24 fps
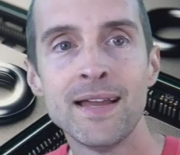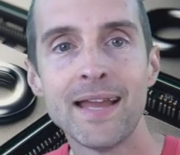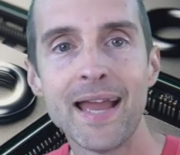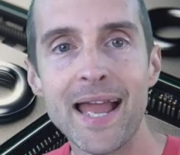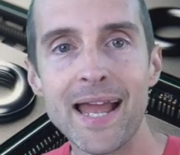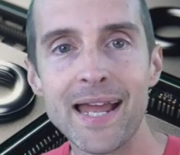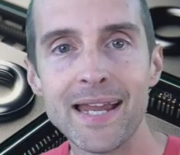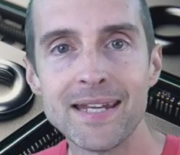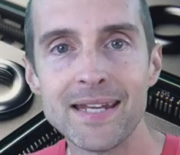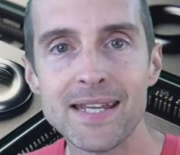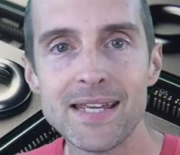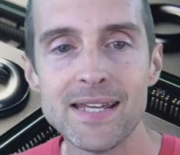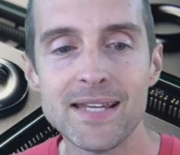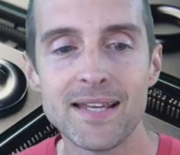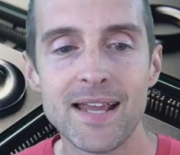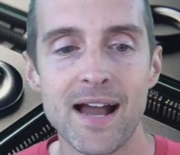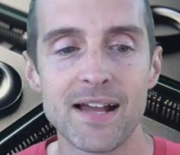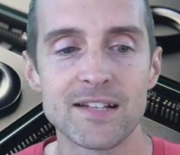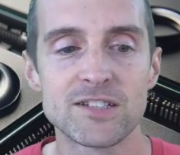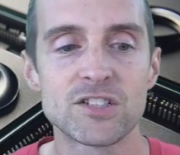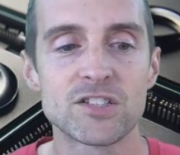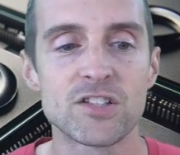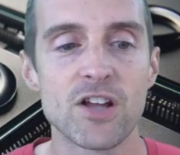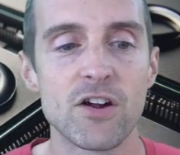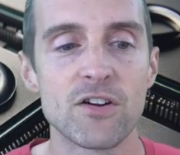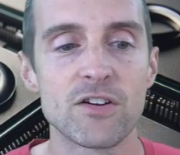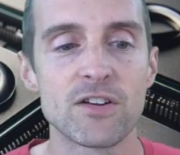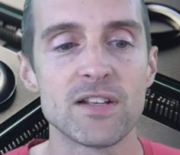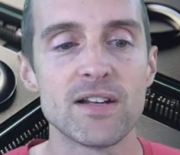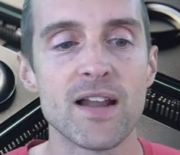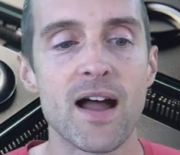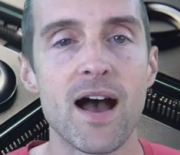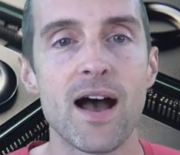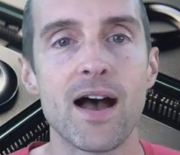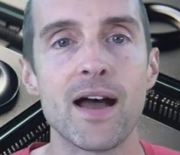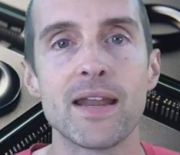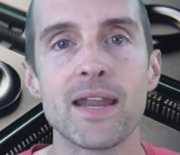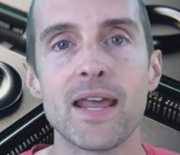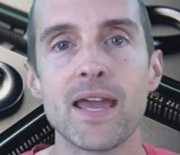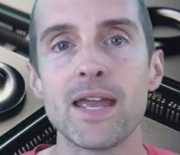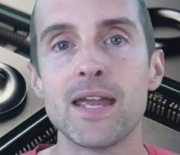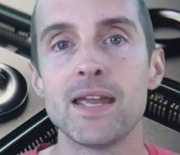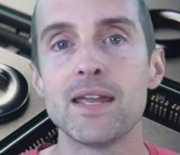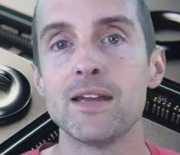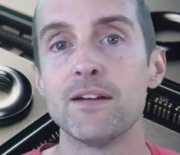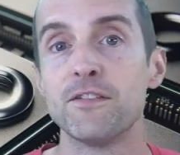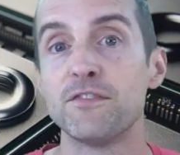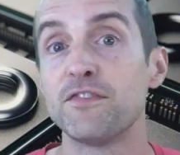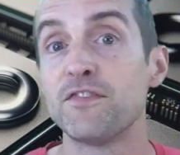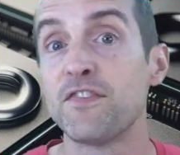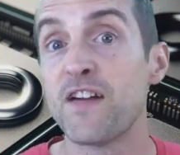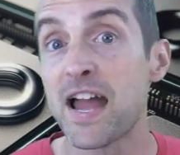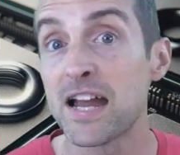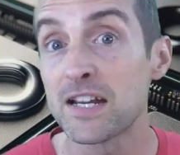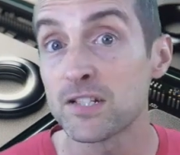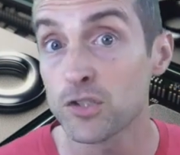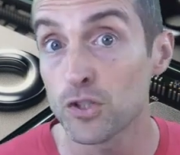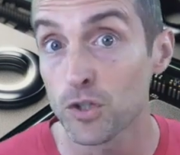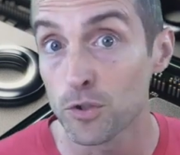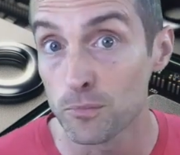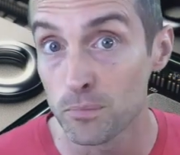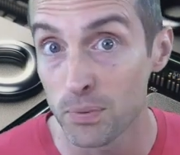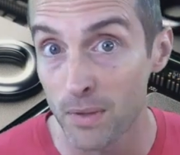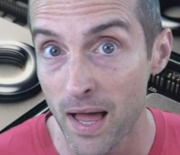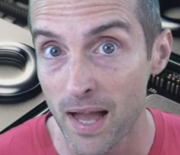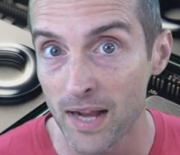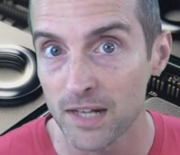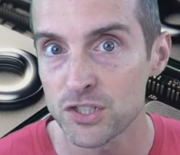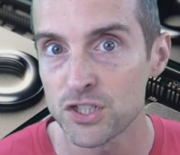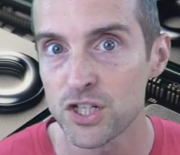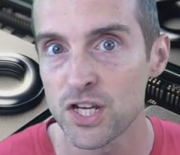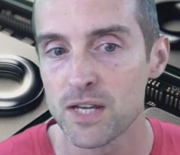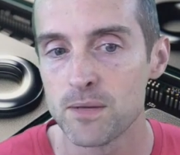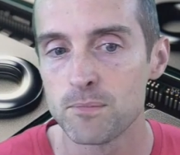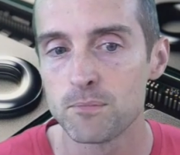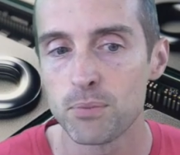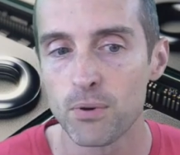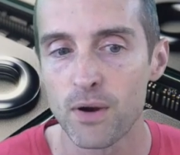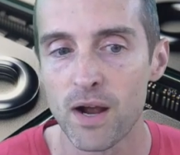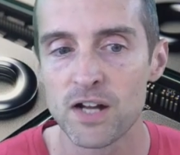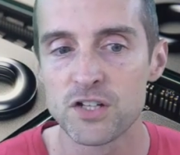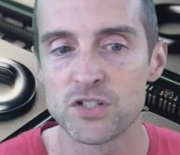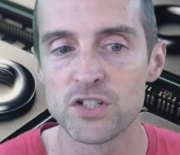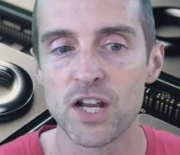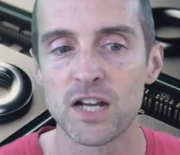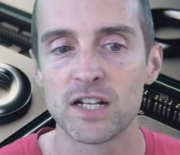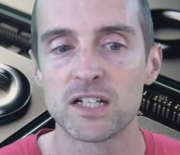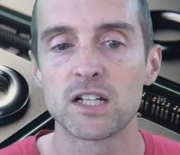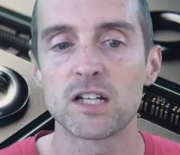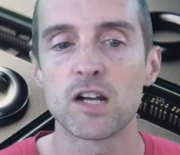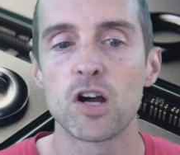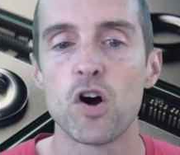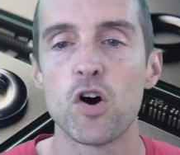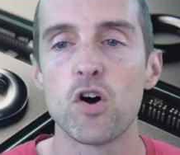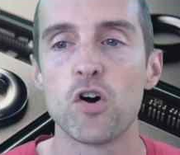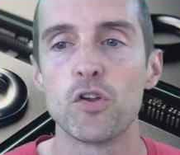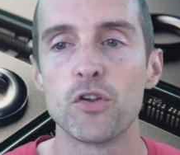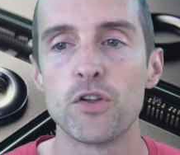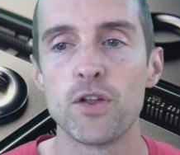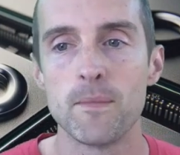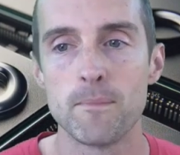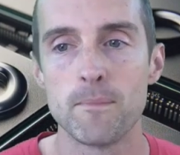and he got started on a faster blockchain project called